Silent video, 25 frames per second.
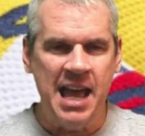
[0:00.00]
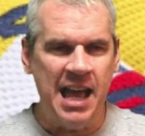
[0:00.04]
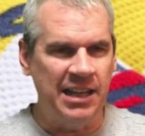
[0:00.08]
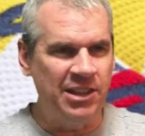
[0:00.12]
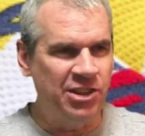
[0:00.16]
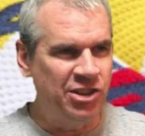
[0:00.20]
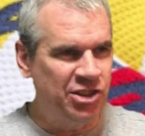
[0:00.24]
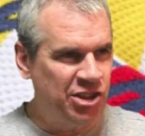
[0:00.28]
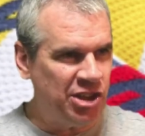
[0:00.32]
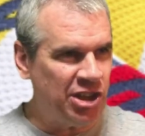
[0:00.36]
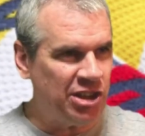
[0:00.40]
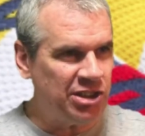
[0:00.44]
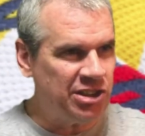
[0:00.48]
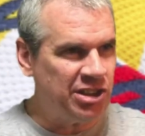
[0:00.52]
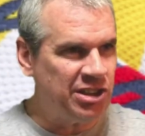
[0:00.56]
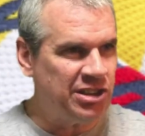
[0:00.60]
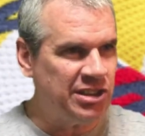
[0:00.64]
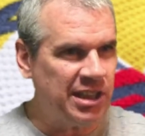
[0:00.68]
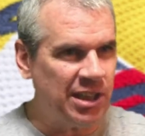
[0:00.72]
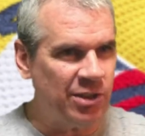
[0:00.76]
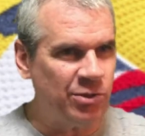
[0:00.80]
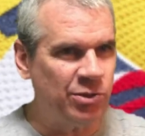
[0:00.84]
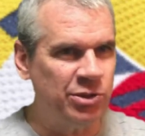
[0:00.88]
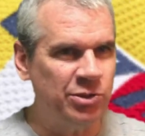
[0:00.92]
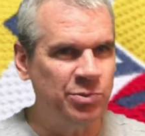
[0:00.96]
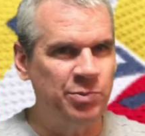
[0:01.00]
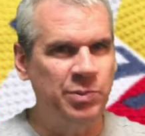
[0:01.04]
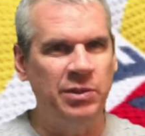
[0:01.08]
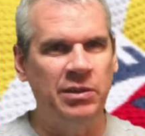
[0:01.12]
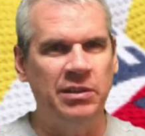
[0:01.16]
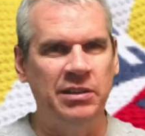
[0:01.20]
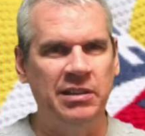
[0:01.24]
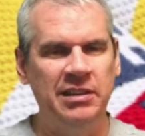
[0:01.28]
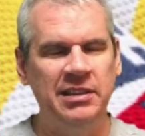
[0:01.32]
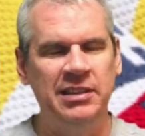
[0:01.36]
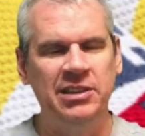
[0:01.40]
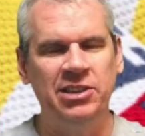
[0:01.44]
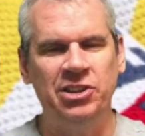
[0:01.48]
And just as I was
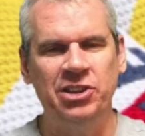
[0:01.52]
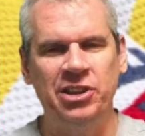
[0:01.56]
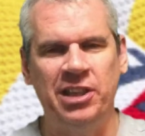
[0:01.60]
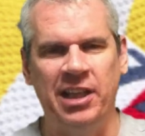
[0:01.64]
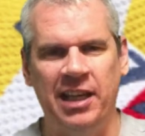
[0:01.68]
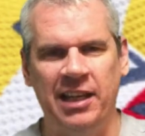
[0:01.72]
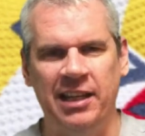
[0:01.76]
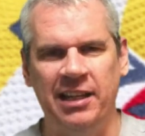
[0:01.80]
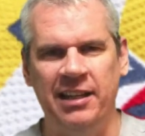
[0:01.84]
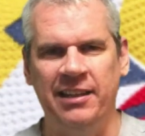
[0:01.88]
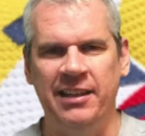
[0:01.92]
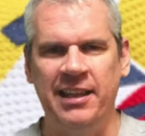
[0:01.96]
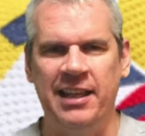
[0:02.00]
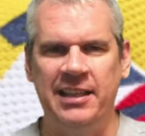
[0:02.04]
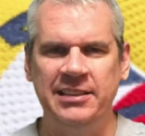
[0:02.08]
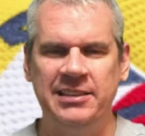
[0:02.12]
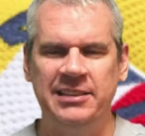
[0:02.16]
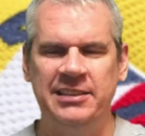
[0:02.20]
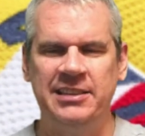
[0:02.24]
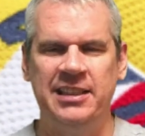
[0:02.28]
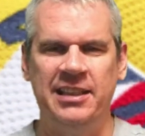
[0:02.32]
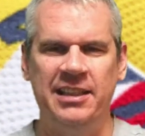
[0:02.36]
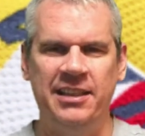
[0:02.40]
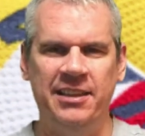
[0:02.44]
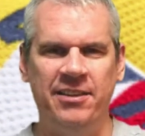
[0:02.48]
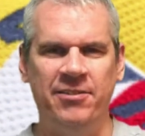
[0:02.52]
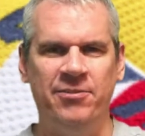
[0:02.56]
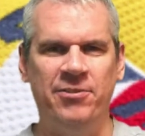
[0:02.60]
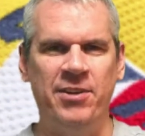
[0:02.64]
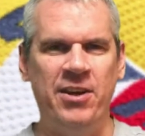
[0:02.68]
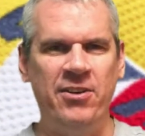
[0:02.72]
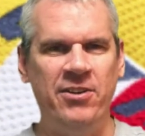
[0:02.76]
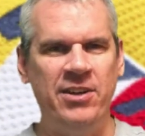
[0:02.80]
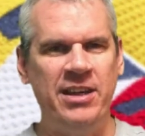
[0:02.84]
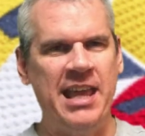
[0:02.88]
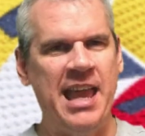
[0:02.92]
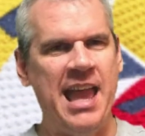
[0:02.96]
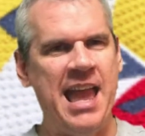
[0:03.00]
building this channel, that's the
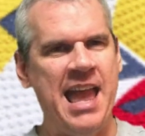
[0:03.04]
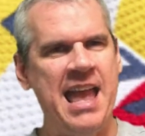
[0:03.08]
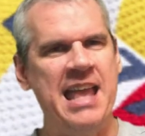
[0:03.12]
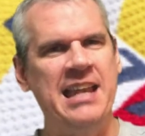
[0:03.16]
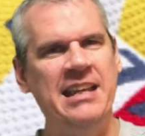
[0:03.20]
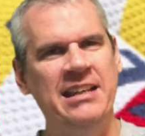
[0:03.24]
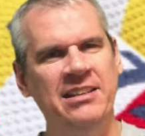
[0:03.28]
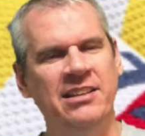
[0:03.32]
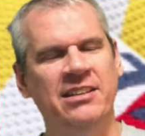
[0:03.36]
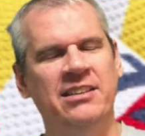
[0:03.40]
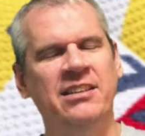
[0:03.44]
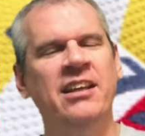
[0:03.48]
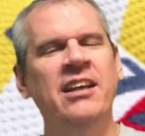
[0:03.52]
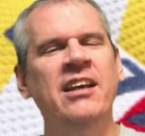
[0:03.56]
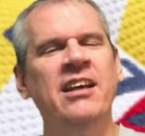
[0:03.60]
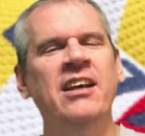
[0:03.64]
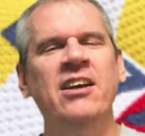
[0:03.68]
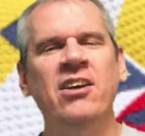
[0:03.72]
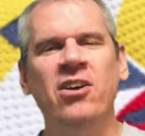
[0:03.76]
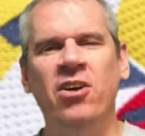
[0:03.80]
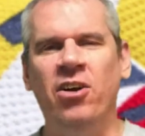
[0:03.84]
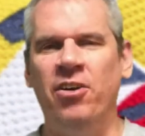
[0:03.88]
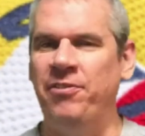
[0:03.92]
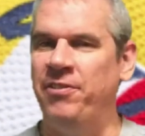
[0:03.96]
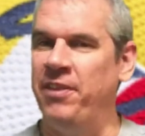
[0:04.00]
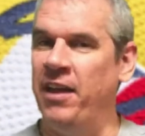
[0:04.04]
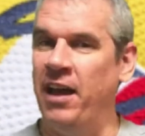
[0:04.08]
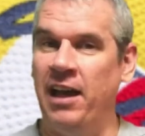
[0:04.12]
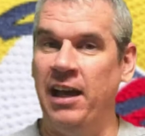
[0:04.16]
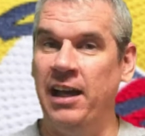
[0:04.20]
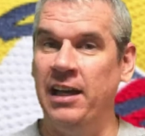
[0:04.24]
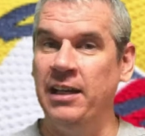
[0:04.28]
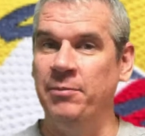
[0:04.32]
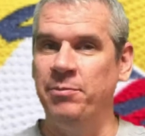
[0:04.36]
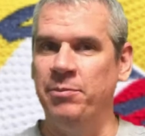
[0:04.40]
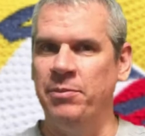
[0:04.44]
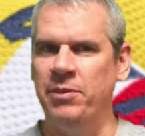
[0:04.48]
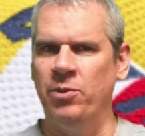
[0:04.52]
very end of the
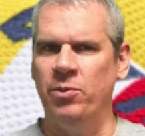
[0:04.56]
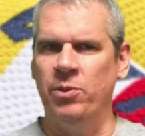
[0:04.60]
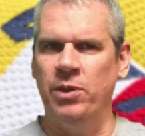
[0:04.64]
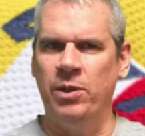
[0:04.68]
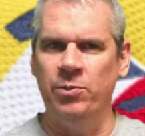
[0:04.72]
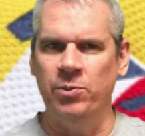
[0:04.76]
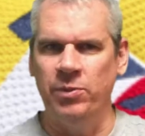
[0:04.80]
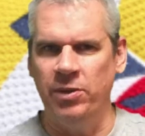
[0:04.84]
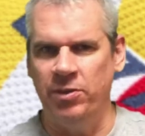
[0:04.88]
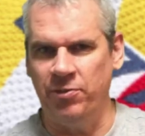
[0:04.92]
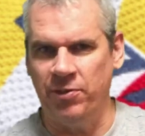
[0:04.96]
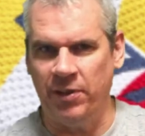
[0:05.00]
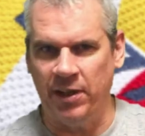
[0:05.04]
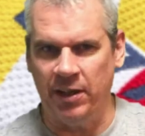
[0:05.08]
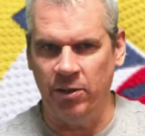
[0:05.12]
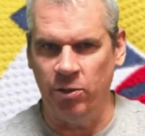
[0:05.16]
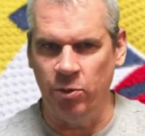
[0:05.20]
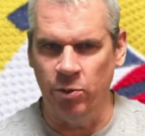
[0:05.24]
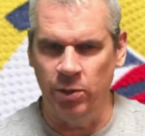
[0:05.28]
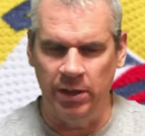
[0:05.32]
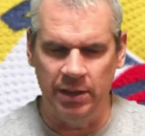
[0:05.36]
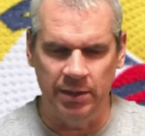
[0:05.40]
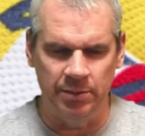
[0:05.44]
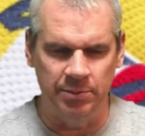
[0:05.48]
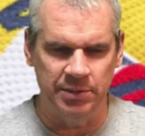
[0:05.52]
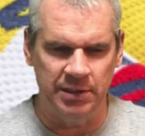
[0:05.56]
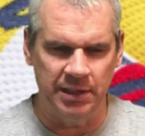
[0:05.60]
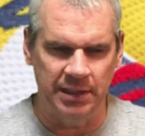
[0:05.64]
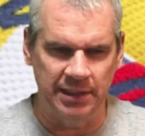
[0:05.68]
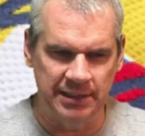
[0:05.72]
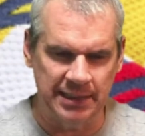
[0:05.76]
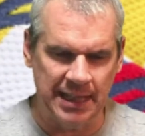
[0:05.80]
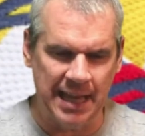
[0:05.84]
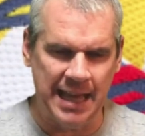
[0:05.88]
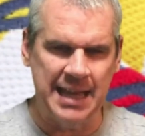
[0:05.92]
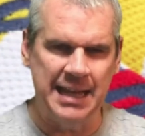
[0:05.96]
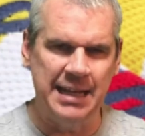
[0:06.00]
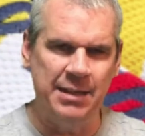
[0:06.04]
hype that went with Pharrell Williams and
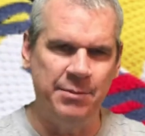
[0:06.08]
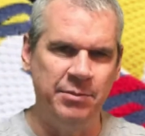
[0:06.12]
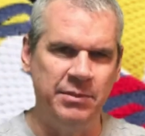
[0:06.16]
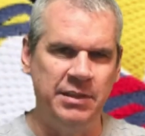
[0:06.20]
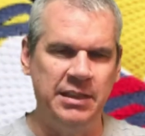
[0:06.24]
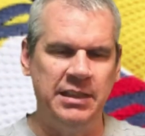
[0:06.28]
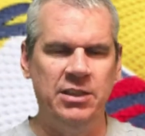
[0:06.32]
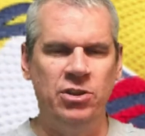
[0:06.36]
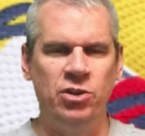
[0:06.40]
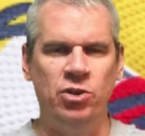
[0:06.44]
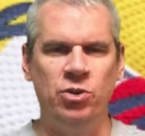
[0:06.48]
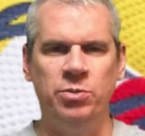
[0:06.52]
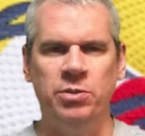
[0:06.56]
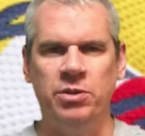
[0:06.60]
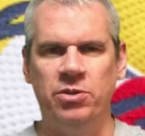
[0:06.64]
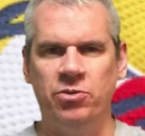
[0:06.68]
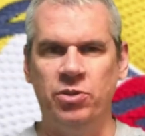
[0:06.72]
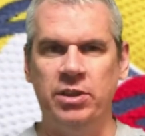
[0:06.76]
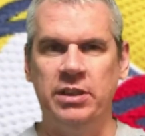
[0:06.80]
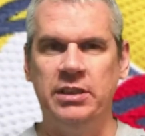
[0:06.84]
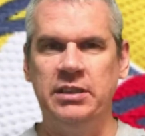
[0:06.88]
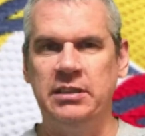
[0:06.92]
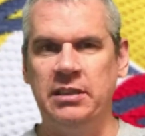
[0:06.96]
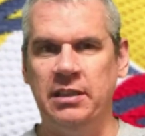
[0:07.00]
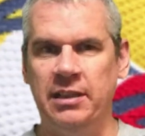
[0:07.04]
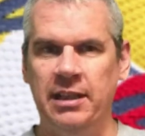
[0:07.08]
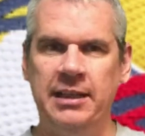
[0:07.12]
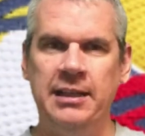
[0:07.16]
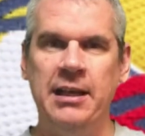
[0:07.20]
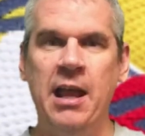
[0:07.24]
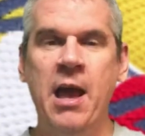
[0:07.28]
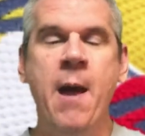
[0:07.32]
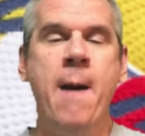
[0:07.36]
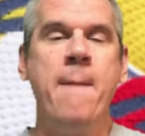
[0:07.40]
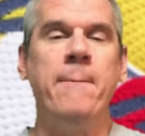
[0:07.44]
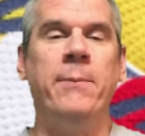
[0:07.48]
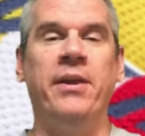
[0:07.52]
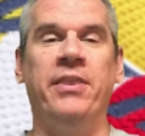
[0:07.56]
his NMD Human Race line.